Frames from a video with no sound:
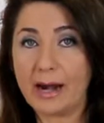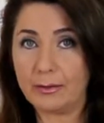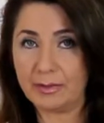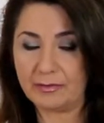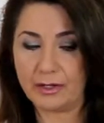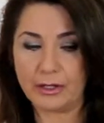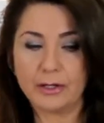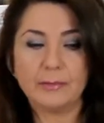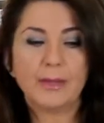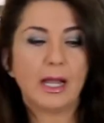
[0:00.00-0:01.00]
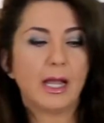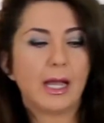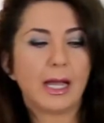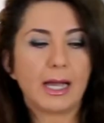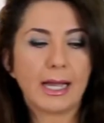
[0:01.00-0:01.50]
ground beef here.
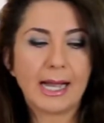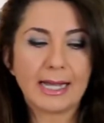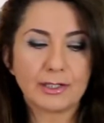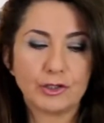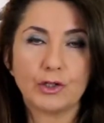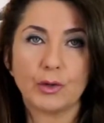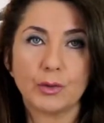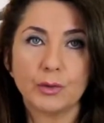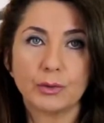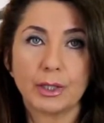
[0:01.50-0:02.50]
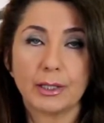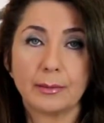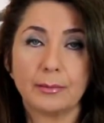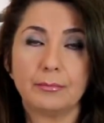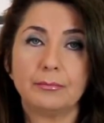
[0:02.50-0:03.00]
As you know,
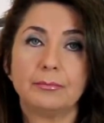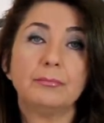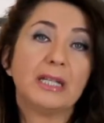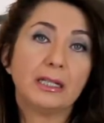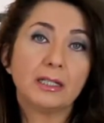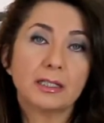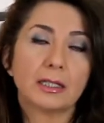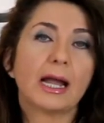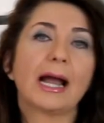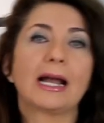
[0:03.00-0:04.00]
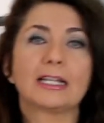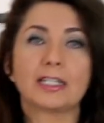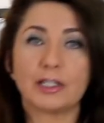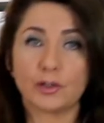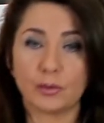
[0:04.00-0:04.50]
meat has
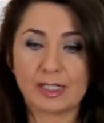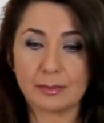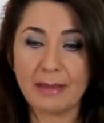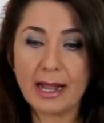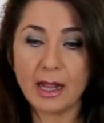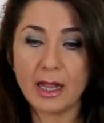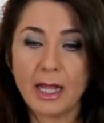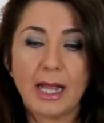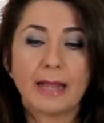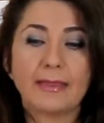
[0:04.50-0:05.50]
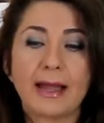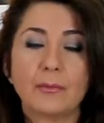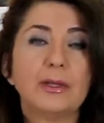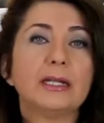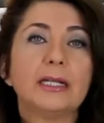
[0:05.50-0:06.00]
its own smell
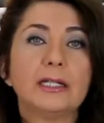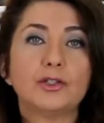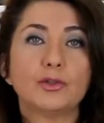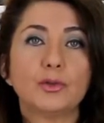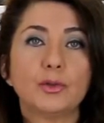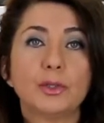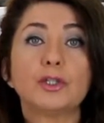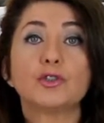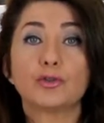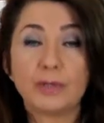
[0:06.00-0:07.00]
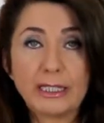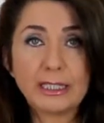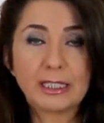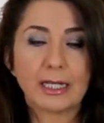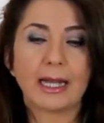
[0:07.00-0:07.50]
that we need to
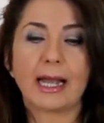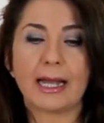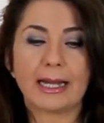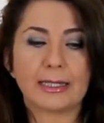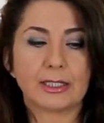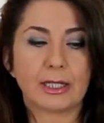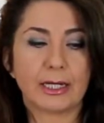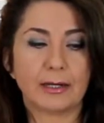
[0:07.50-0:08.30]
treat, and